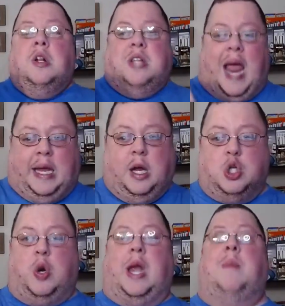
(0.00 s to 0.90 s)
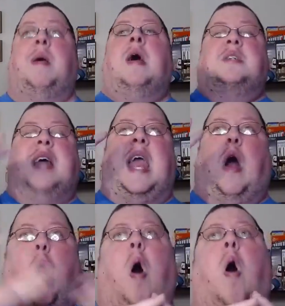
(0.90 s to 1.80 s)
Take your dream. Take
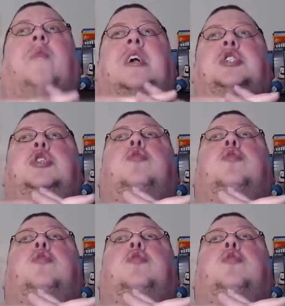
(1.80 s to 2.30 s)
all that